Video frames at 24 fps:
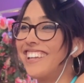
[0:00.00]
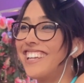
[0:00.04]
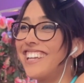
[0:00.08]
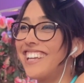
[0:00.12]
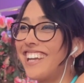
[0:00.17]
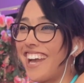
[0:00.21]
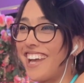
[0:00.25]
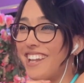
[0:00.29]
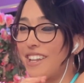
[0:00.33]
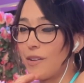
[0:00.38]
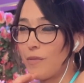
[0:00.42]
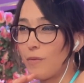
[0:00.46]

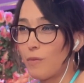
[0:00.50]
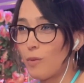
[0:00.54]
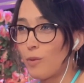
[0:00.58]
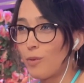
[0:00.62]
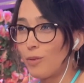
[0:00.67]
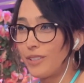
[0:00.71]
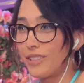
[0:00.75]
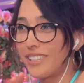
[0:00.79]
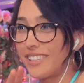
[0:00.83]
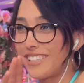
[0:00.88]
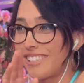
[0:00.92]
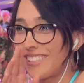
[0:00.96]
And the
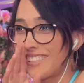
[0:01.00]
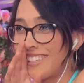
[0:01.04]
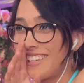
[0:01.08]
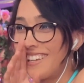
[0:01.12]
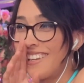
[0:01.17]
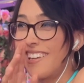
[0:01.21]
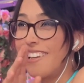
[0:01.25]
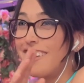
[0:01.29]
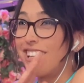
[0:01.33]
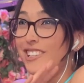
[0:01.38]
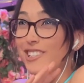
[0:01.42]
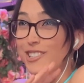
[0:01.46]
rule is
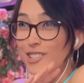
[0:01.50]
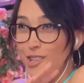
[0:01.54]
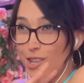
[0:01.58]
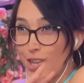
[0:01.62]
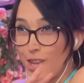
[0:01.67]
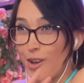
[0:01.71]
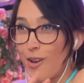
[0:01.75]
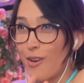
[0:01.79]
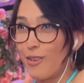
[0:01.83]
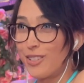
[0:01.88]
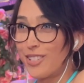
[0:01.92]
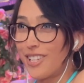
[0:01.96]

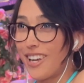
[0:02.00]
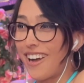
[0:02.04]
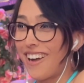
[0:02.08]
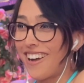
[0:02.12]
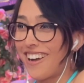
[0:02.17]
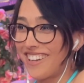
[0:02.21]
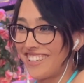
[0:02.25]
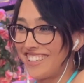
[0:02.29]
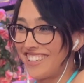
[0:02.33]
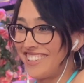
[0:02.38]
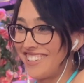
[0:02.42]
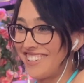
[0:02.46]
no
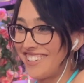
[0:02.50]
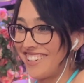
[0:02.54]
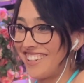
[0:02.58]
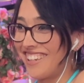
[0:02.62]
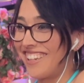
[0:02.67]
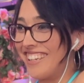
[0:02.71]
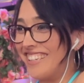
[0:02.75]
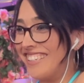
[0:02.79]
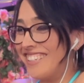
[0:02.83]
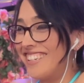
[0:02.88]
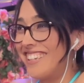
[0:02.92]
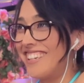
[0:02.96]
talking,
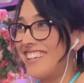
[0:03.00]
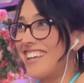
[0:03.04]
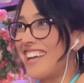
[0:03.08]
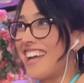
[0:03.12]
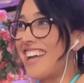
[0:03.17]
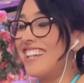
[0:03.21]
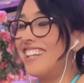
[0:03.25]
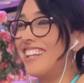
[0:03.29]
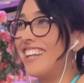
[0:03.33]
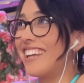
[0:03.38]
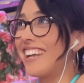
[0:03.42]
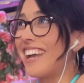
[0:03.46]

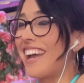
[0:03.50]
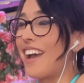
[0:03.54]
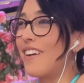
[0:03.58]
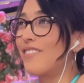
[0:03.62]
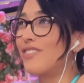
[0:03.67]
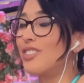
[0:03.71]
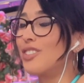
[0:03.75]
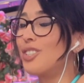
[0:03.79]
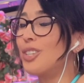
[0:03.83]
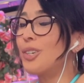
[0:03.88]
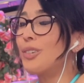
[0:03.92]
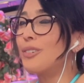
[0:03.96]
and they
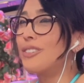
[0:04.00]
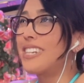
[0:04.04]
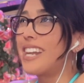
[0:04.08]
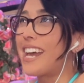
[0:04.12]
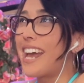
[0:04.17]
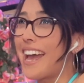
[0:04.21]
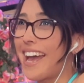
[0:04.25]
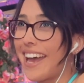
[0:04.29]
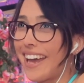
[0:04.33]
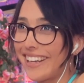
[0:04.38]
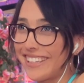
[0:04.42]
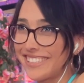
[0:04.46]
have to do
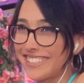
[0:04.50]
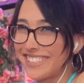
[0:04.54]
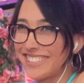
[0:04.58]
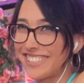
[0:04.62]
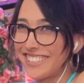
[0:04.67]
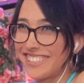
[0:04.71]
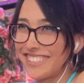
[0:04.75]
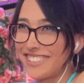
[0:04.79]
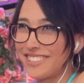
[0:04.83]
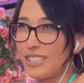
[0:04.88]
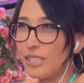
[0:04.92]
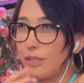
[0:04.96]

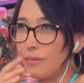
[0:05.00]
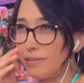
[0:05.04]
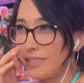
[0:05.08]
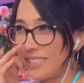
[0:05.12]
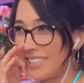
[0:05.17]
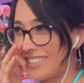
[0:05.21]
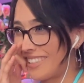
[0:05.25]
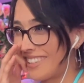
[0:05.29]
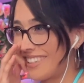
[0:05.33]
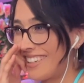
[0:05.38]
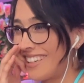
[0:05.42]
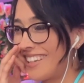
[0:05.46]
tasks to
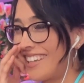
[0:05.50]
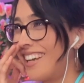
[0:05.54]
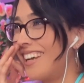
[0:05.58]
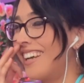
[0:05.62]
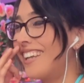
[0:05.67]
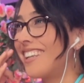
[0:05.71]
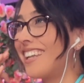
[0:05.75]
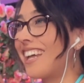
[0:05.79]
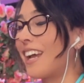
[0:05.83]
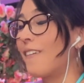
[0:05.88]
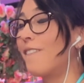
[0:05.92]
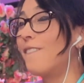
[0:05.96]
me.
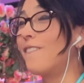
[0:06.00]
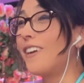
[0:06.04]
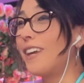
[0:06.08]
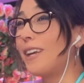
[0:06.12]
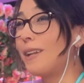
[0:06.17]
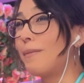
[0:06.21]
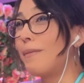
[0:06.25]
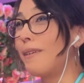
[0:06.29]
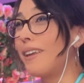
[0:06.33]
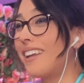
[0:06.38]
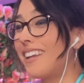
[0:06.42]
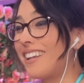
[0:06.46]
Like
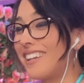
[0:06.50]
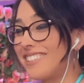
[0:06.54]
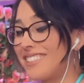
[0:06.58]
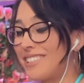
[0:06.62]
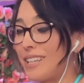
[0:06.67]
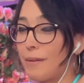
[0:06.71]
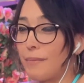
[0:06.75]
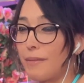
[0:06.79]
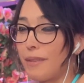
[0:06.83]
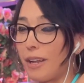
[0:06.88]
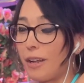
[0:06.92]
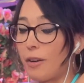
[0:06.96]
feed me
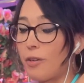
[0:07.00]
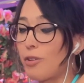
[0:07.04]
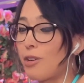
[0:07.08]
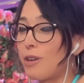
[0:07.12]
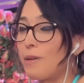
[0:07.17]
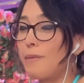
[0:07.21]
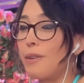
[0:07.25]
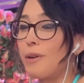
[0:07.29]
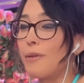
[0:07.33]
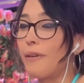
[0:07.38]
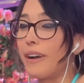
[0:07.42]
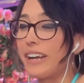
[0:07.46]
some like
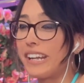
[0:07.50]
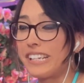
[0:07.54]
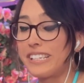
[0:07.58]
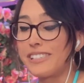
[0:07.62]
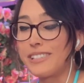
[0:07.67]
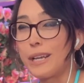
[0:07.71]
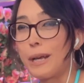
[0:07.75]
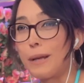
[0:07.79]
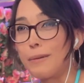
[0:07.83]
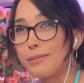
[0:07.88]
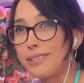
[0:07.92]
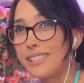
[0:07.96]
creamy white
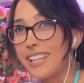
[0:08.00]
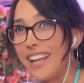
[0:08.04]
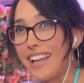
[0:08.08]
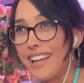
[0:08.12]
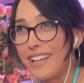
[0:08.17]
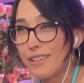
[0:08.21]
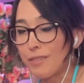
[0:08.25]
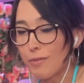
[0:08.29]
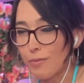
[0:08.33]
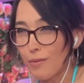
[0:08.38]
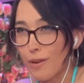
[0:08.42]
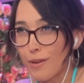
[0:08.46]

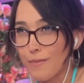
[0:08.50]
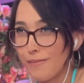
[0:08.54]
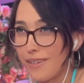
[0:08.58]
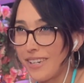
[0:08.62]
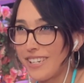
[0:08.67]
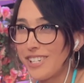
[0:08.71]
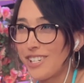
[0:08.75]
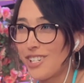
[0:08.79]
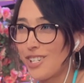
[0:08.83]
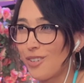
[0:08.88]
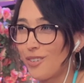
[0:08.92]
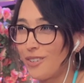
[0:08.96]
substance, rub my
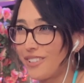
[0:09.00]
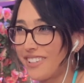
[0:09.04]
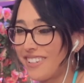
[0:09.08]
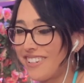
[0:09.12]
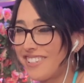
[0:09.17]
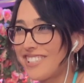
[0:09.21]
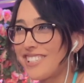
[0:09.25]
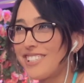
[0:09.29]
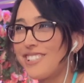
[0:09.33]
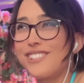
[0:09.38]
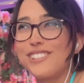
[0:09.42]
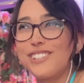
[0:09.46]

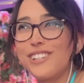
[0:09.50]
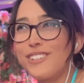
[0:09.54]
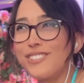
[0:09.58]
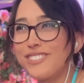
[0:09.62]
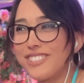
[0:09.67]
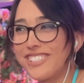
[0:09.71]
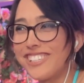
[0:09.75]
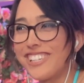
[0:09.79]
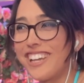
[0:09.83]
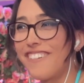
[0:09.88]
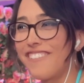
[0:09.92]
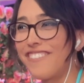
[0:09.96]
shoulders, just do
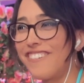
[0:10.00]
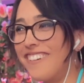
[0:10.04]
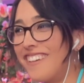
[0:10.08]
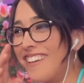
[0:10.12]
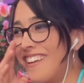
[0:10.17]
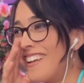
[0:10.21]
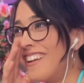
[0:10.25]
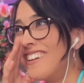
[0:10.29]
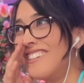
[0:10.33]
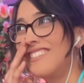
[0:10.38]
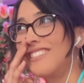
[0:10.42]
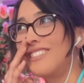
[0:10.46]
stuff
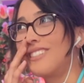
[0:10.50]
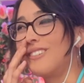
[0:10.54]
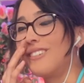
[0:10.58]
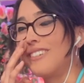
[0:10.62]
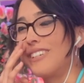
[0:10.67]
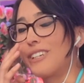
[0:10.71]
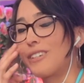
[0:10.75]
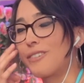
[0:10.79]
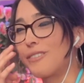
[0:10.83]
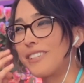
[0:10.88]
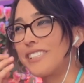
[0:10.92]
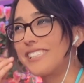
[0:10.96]
to
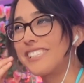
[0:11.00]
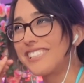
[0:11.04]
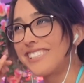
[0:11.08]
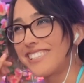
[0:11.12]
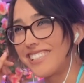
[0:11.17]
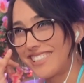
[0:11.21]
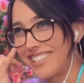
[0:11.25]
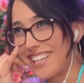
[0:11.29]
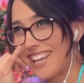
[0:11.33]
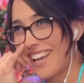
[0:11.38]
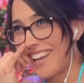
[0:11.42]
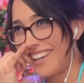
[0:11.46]
increase
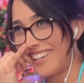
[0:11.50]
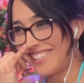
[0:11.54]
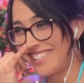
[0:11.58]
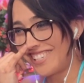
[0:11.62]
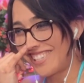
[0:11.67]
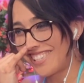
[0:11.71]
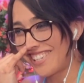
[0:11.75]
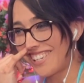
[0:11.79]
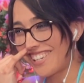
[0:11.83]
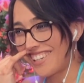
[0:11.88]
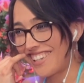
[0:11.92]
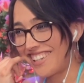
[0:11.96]
the
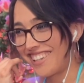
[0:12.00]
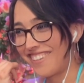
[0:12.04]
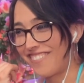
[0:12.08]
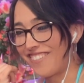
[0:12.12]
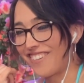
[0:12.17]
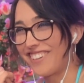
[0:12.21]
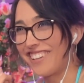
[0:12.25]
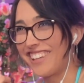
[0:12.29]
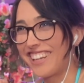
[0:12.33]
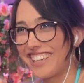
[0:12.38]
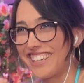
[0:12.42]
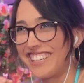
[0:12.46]
tension
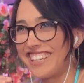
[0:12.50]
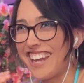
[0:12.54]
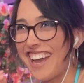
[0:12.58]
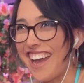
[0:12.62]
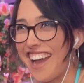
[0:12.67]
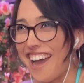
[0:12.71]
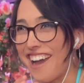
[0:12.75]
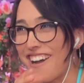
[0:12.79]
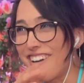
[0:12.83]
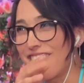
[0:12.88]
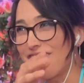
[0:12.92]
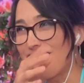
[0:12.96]
for like an
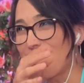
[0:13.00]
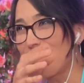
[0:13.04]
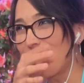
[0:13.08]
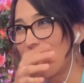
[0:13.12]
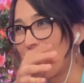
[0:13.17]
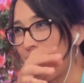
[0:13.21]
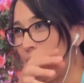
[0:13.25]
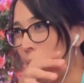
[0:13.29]
hour.